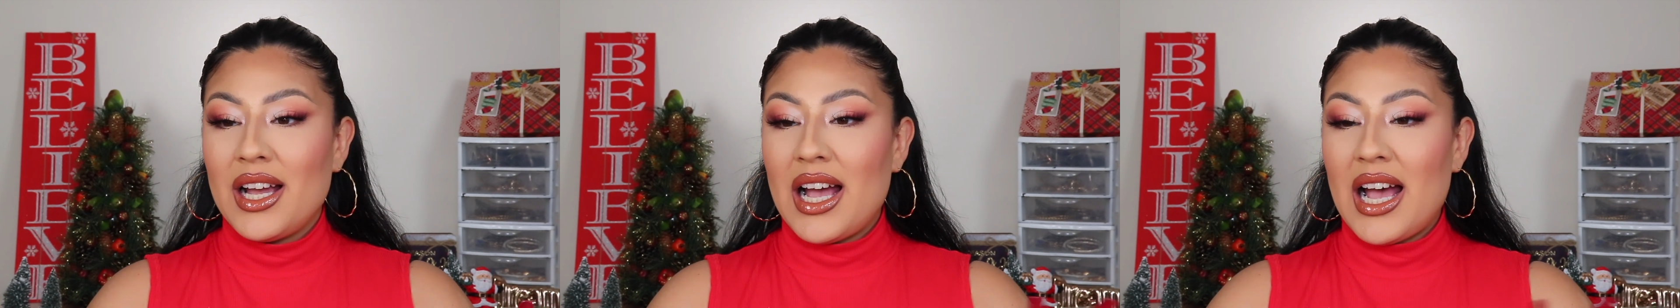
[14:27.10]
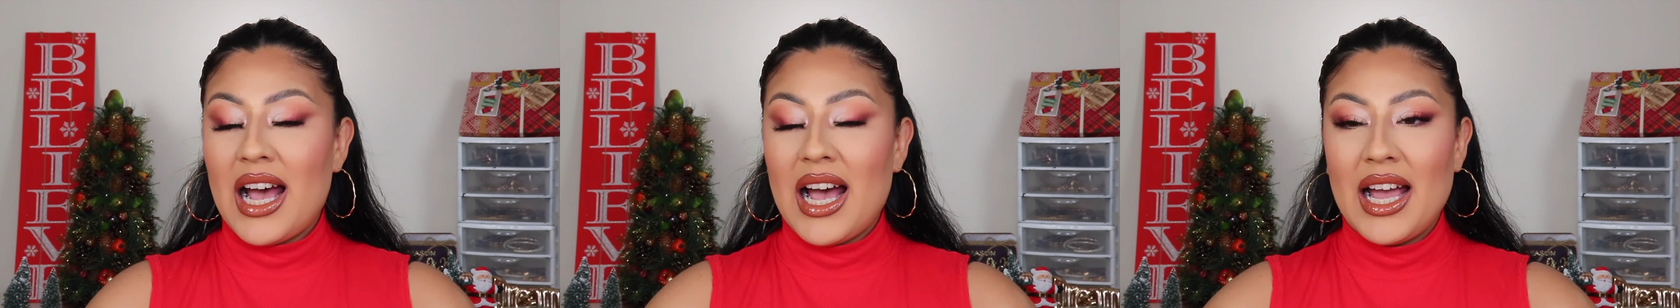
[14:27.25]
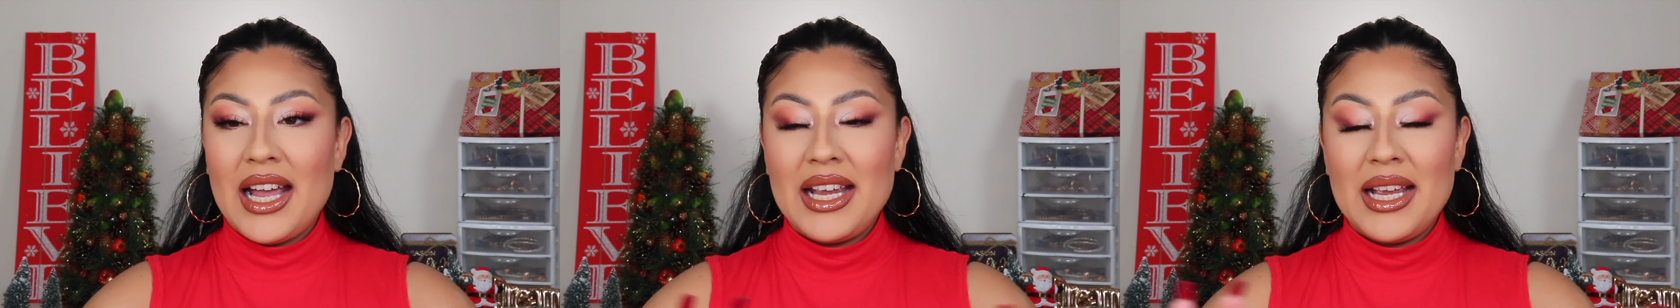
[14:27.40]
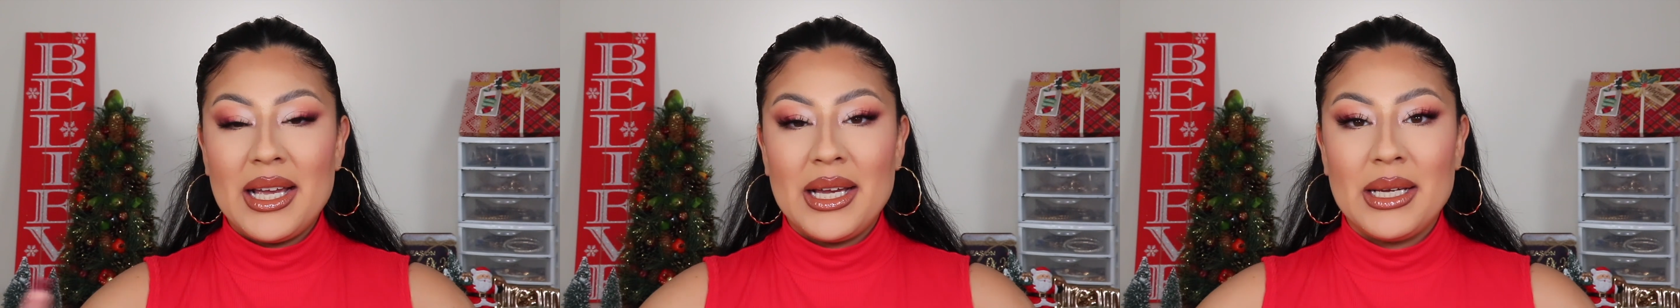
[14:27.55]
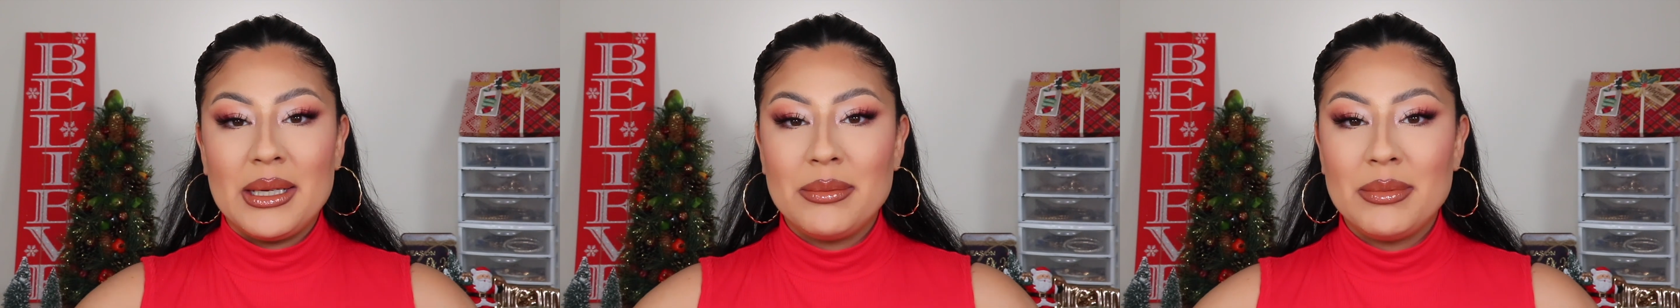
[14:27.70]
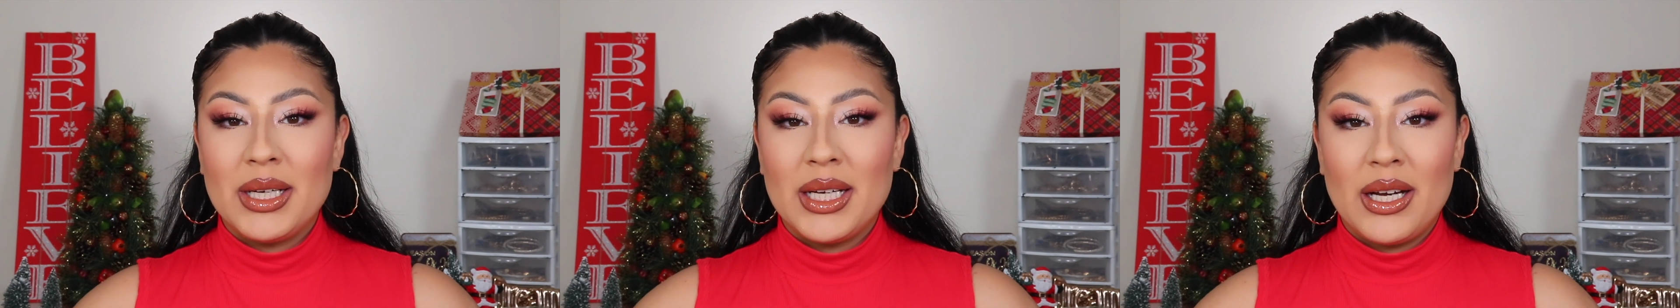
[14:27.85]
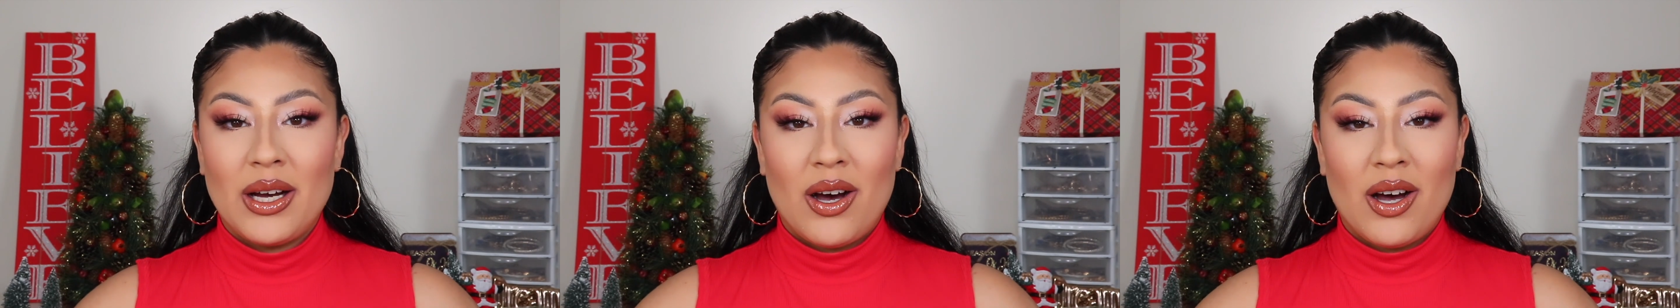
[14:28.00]
I
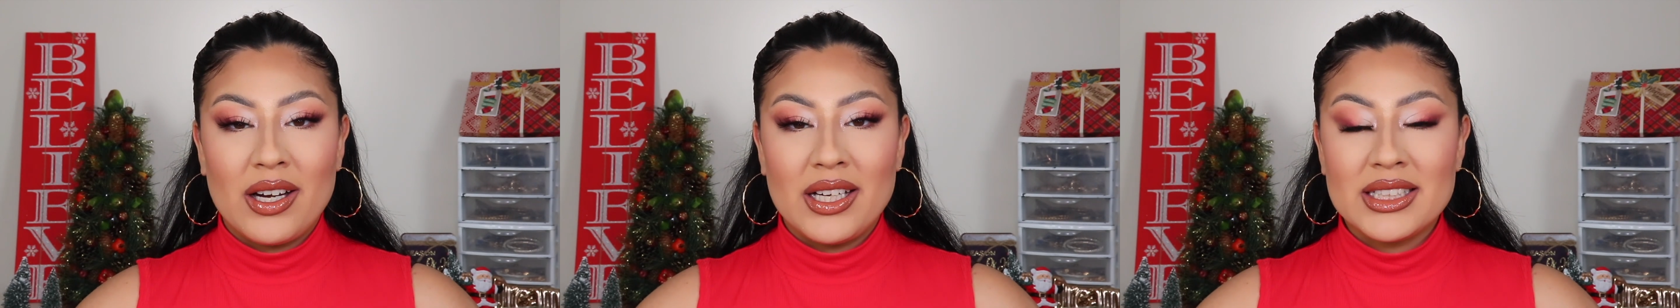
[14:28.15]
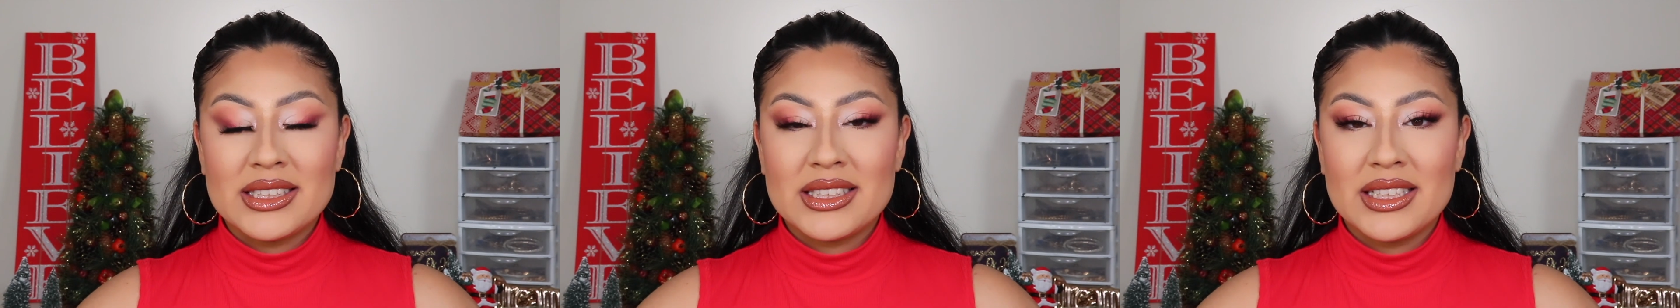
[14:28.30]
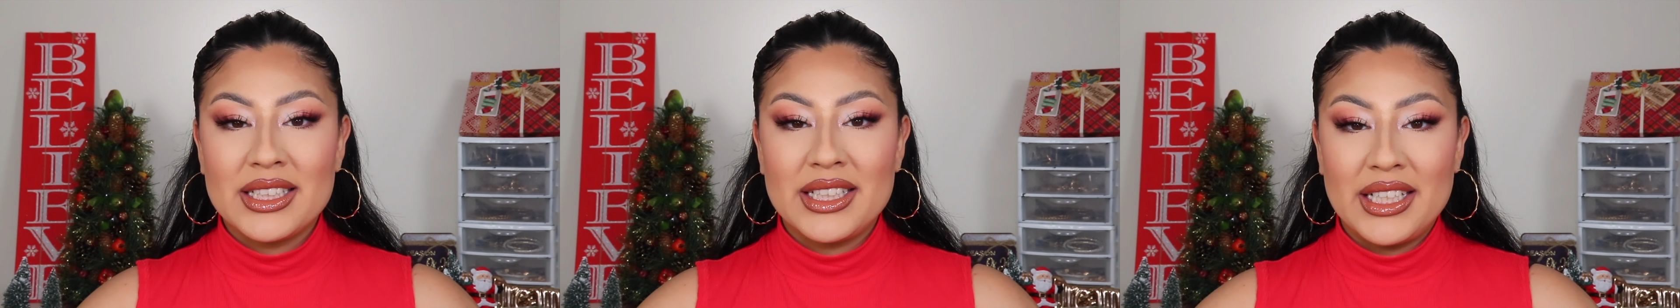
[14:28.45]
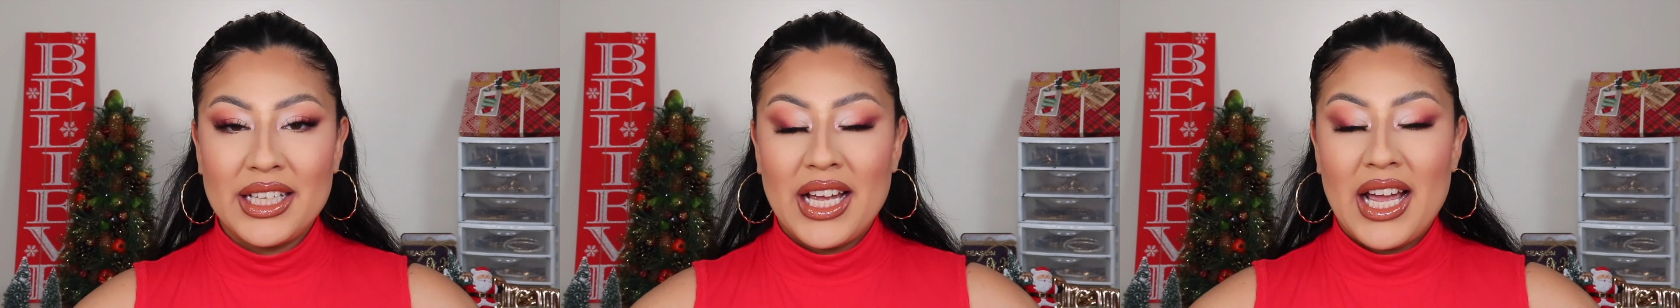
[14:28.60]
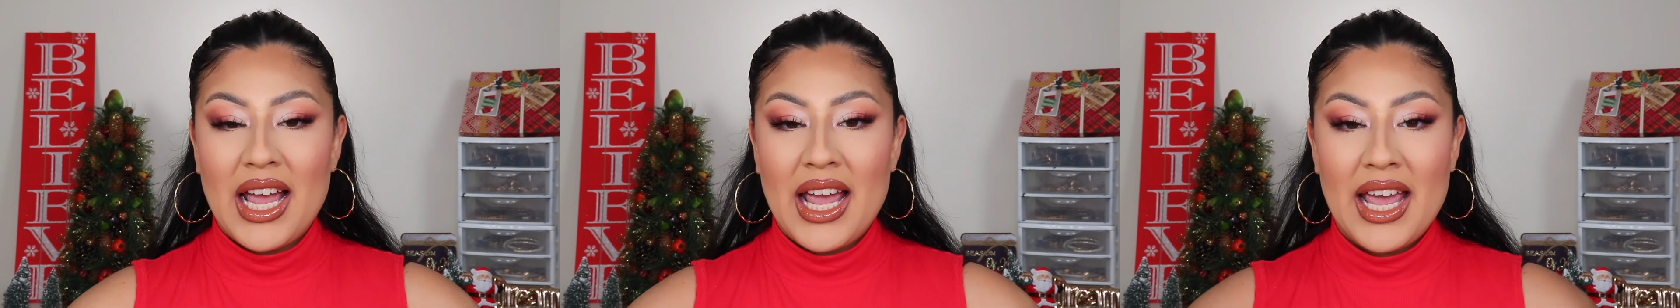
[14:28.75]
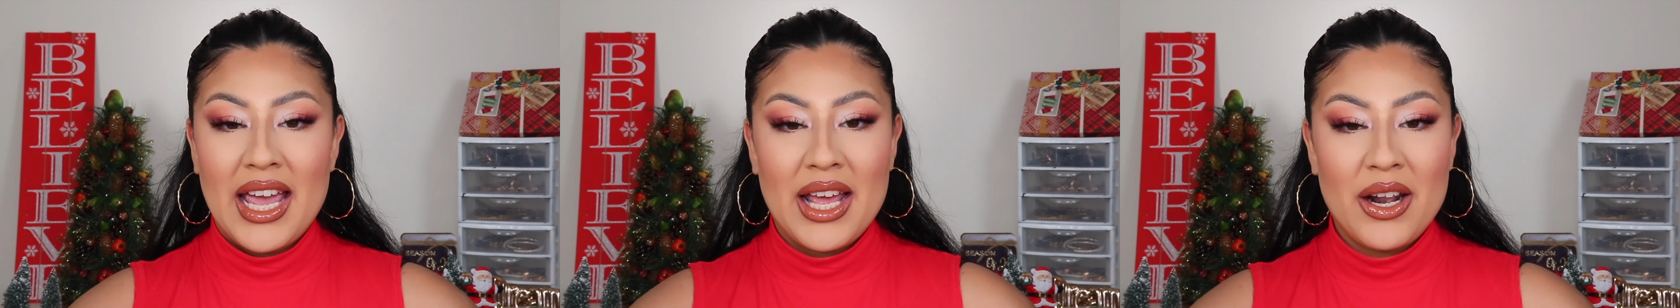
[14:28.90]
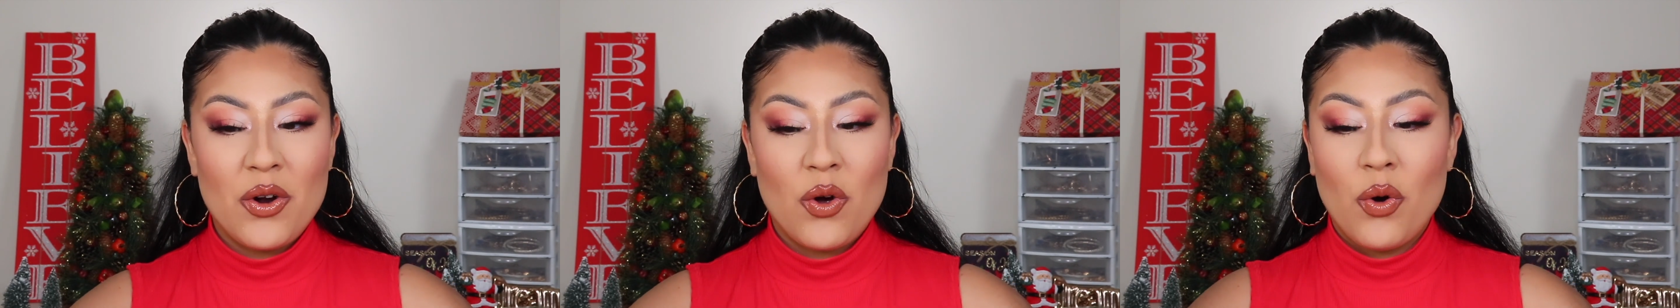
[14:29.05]
am honestly
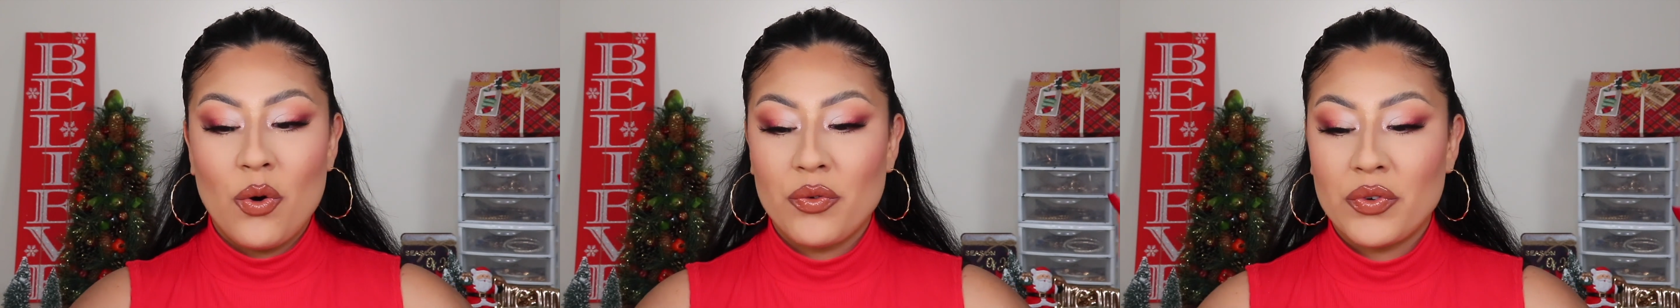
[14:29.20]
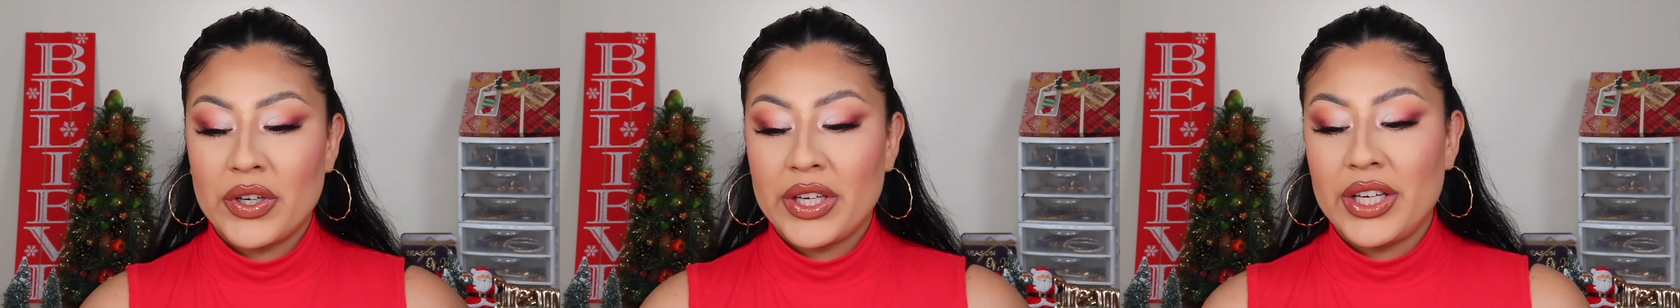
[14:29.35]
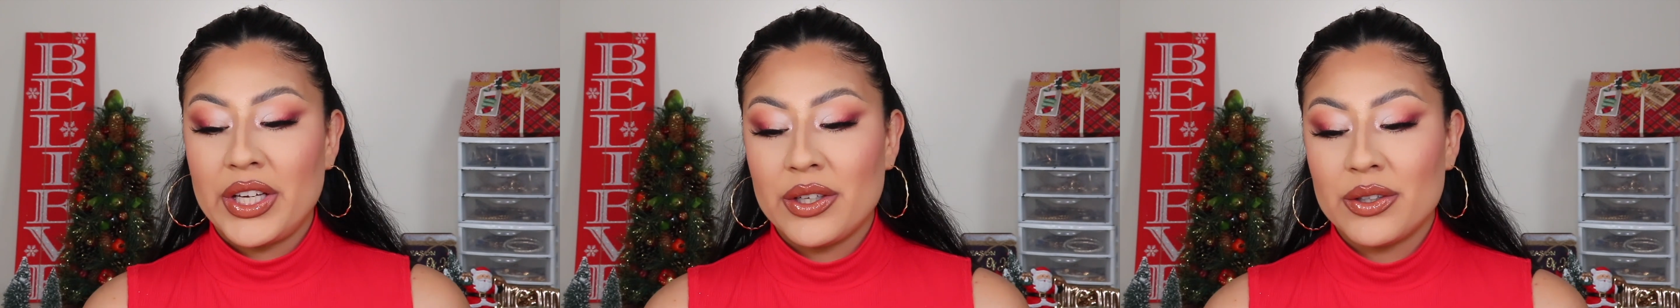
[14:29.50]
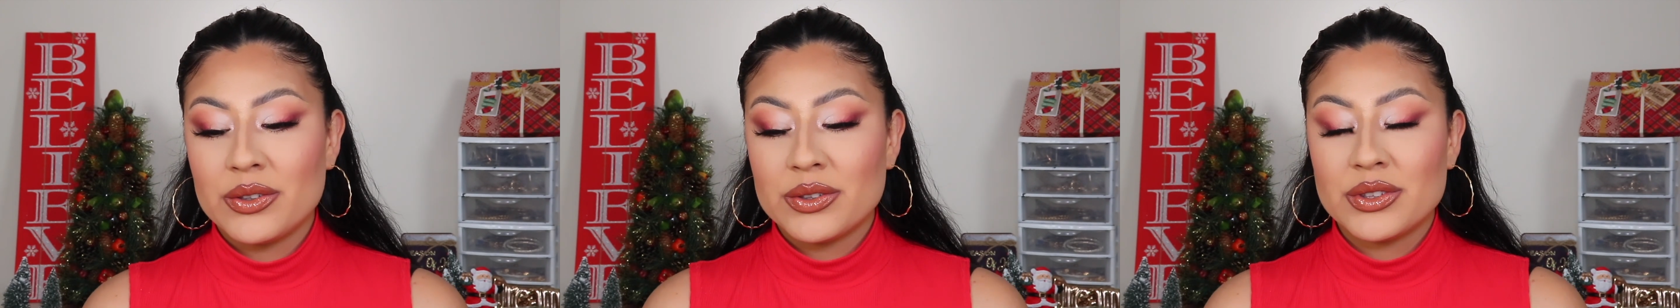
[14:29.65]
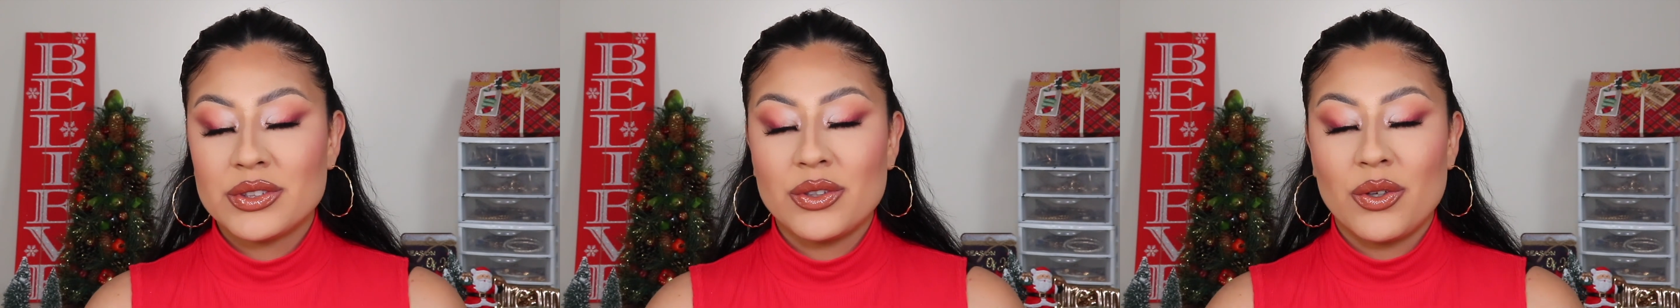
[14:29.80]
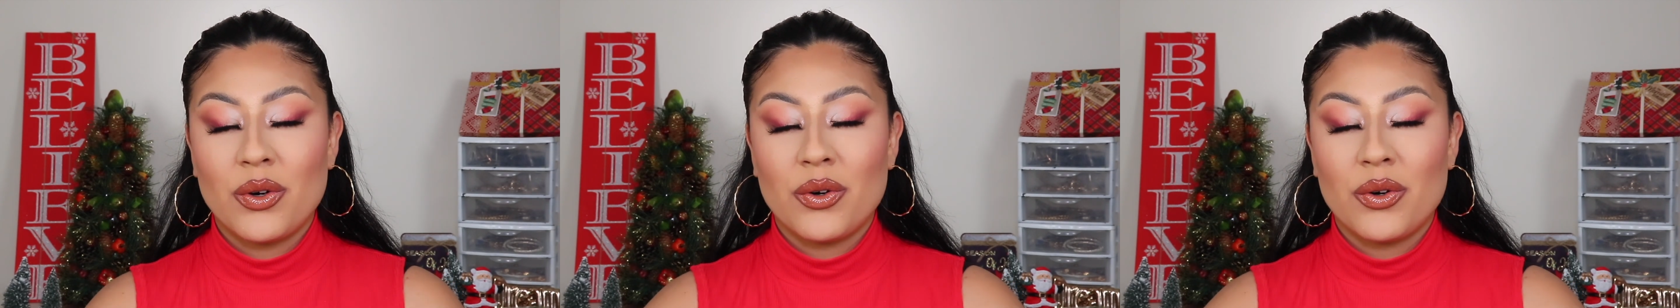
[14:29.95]
head over heels